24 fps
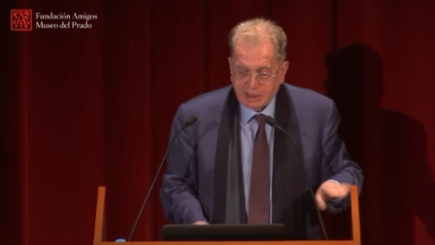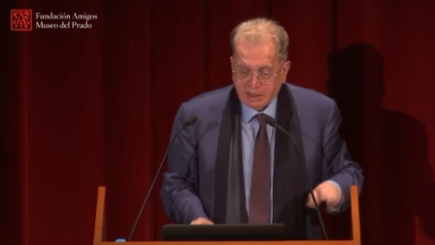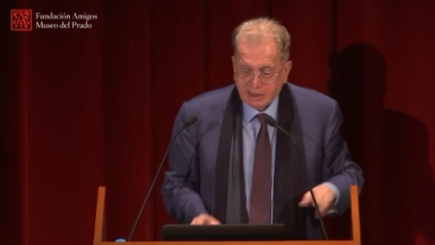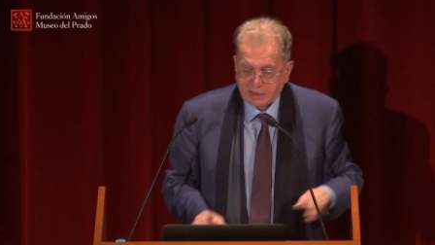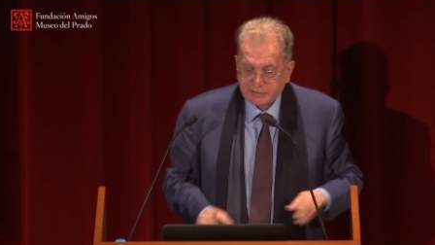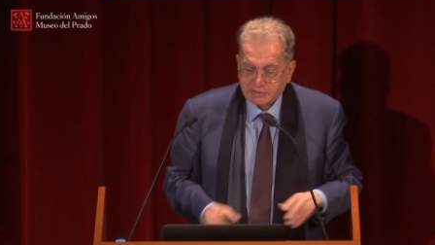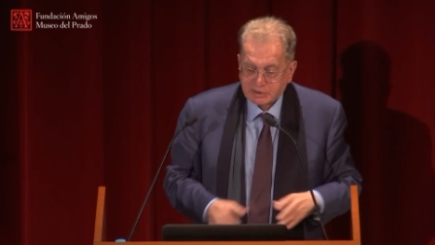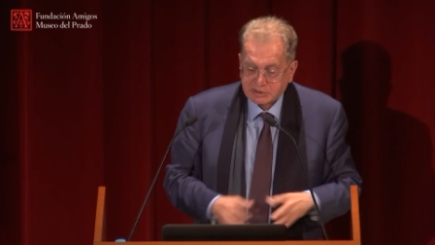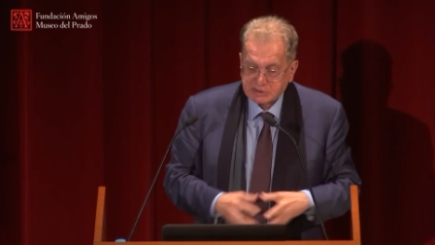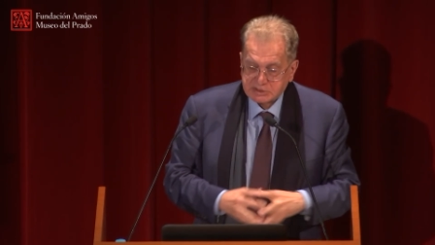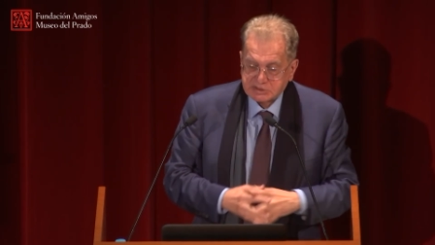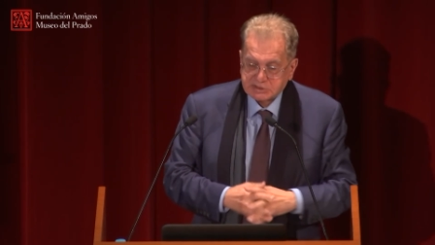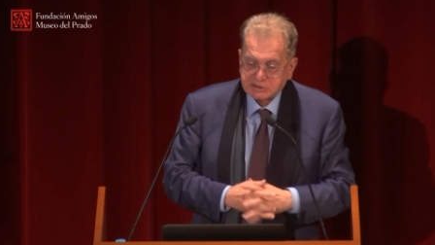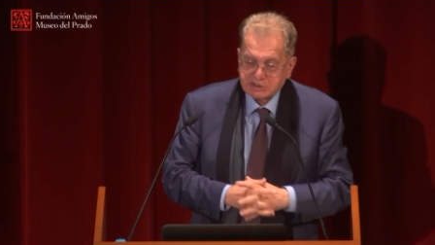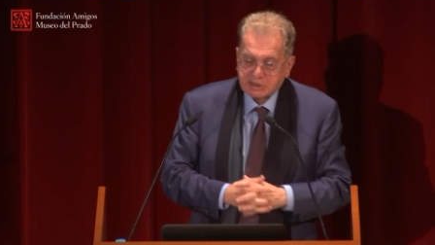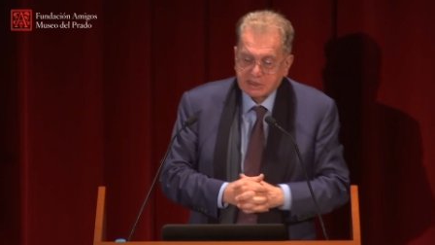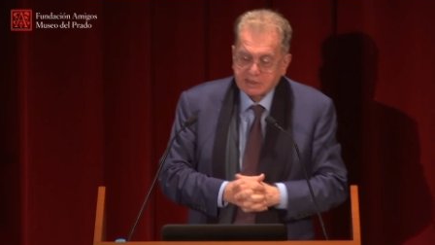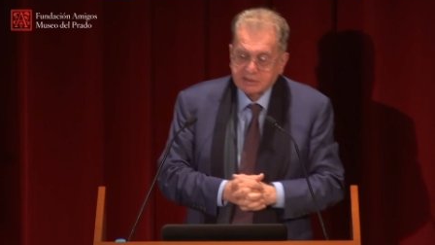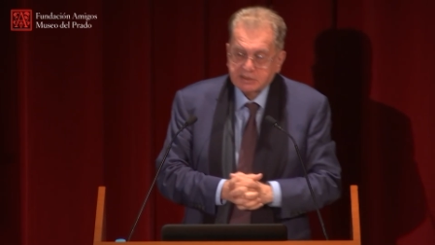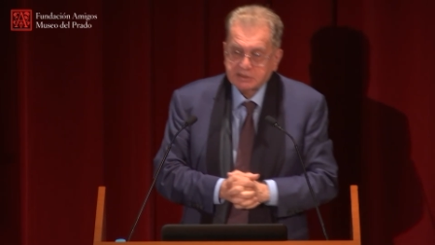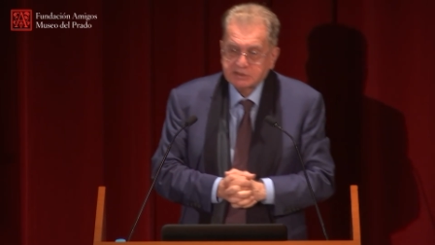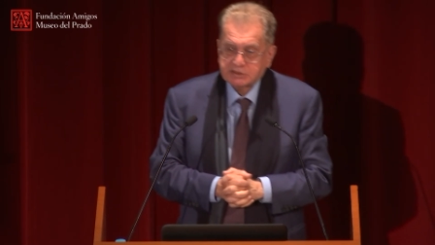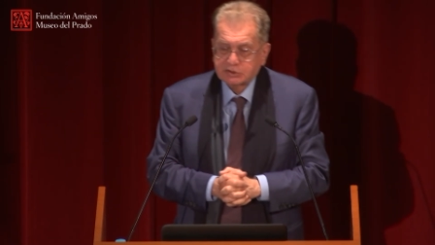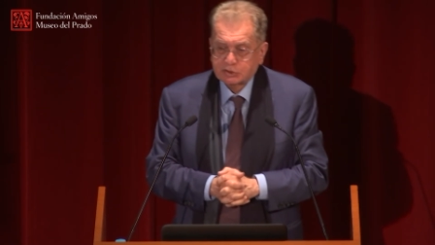And there is
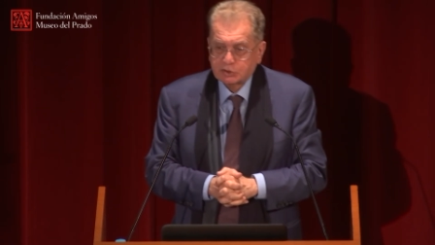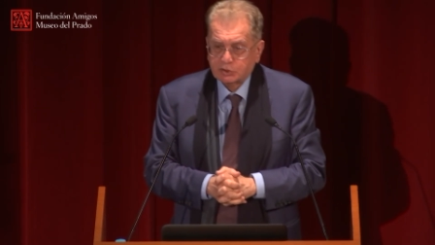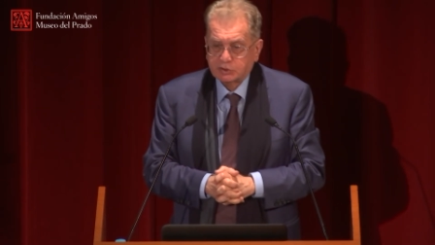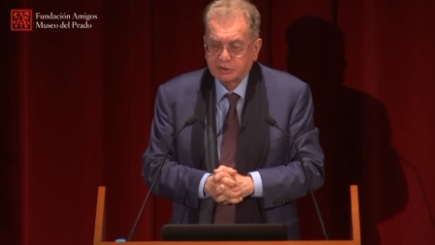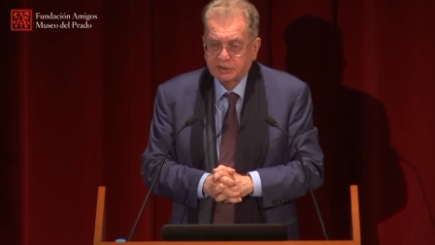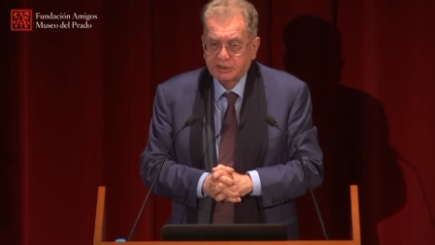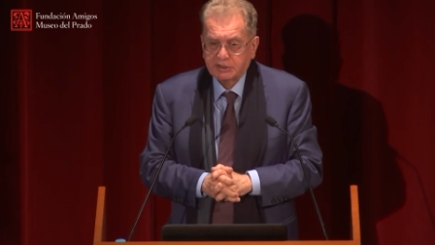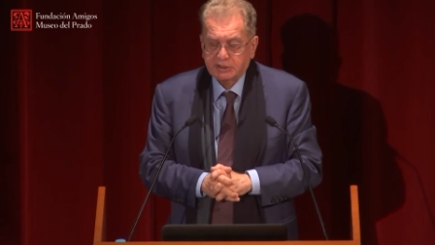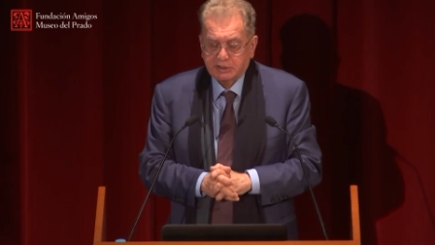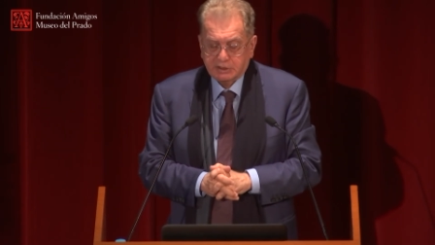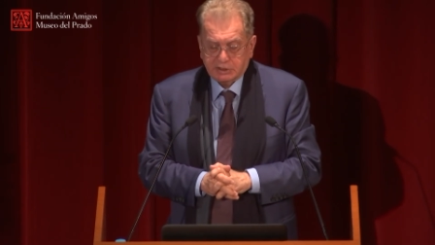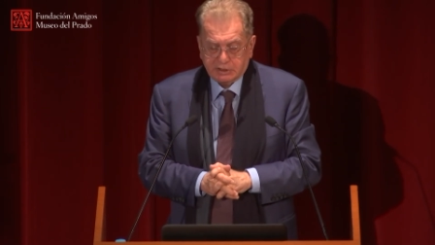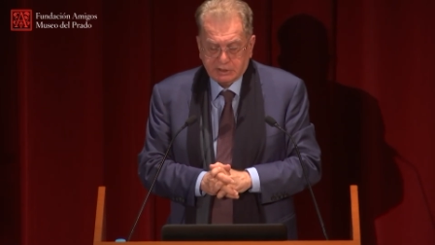another story,